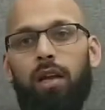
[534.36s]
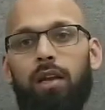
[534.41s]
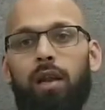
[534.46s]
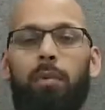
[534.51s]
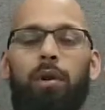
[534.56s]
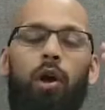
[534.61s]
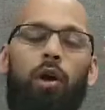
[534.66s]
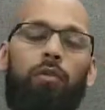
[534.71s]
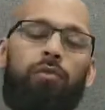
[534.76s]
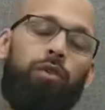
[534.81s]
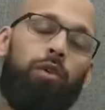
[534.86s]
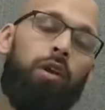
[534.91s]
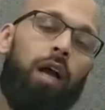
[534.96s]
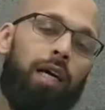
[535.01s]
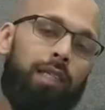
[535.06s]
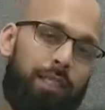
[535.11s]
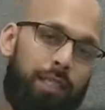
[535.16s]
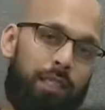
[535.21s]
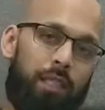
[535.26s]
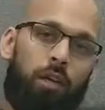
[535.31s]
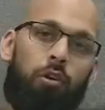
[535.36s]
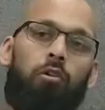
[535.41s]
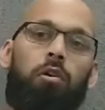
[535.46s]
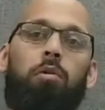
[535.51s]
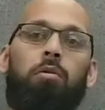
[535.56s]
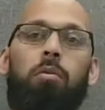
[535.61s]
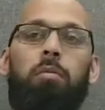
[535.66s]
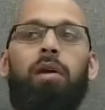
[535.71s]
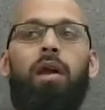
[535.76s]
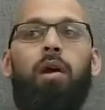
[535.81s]
Let me know if you guys
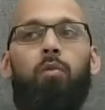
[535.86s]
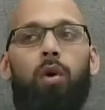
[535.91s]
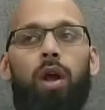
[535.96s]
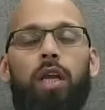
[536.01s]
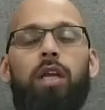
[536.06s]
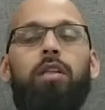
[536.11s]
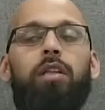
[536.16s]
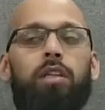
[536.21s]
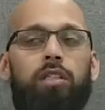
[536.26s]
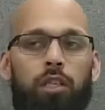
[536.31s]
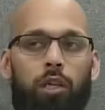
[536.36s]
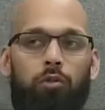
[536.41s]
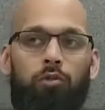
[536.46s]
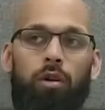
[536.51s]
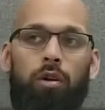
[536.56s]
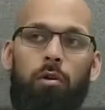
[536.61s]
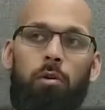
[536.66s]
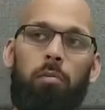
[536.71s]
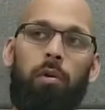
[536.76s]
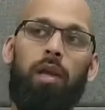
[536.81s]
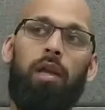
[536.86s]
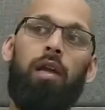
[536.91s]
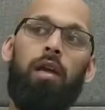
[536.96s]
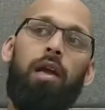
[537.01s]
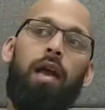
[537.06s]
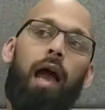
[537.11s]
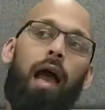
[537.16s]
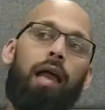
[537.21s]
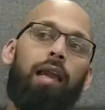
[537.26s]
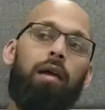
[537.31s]
disagree with me and where you disagree with me.
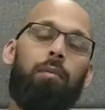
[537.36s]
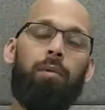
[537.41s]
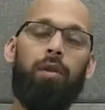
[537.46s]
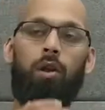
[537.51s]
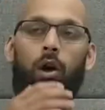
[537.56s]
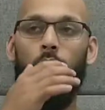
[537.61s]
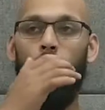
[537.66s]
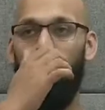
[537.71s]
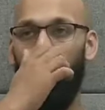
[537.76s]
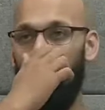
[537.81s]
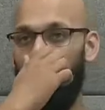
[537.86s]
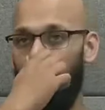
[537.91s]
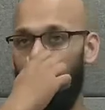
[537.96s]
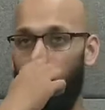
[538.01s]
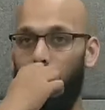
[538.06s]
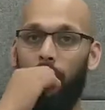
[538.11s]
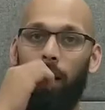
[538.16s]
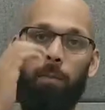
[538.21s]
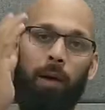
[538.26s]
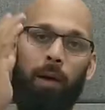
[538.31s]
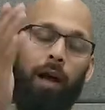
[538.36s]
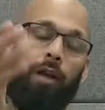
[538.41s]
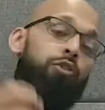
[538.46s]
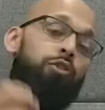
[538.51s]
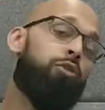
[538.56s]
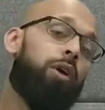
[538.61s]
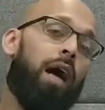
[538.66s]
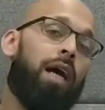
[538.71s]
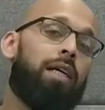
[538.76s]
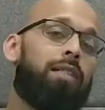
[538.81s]
And let me know what how
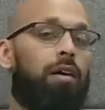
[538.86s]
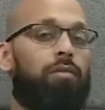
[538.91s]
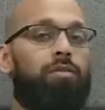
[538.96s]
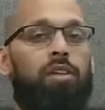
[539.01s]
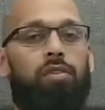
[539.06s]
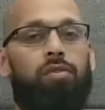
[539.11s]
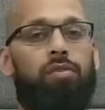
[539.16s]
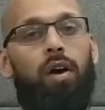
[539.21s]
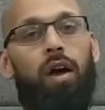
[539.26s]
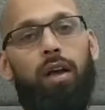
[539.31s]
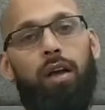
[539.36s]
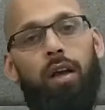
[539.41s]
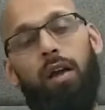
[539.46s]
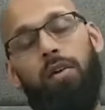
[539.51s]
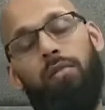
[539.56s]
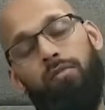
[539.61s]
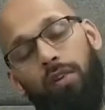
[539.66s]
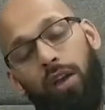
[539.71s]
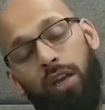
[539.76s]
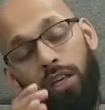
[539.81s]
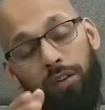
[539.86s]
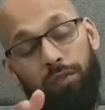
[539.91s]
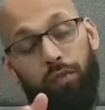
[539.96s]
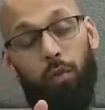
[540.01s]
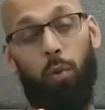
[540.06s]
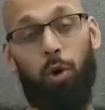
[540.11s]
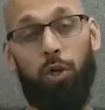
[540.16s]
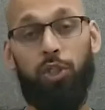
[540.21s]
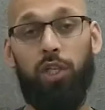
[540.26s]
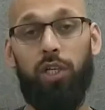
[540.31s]
you guys have this fight going. Thank you
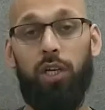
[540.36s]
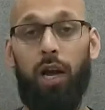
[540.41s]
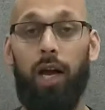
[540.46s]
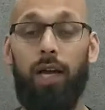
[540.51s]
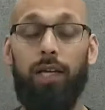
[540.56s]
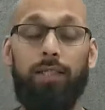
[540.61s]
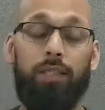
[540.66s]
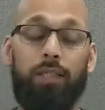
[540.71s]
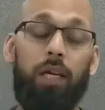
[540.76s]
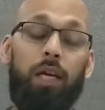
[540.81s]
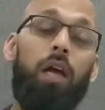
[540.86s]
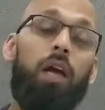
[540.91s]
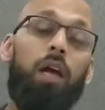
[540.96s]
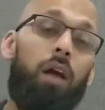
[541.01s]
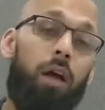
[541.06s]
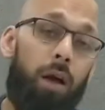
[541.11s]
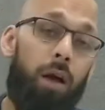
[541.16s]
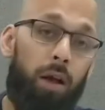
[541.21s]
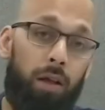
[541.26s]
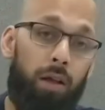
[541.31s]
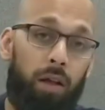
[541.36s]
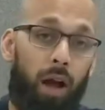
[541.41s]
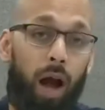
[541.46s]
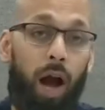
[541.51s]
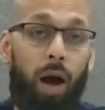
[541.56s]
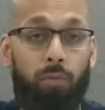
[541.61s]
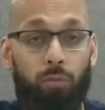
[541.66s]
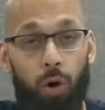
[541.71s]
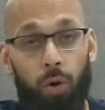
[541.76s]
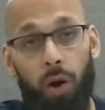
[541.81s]
for watching, guys.
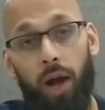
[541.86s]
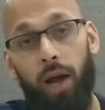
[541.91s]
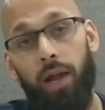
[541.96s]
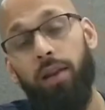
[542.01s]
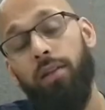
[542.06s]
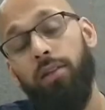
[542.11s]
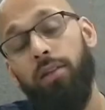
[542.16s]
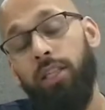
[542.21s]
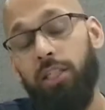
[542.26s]
I'm Rohan.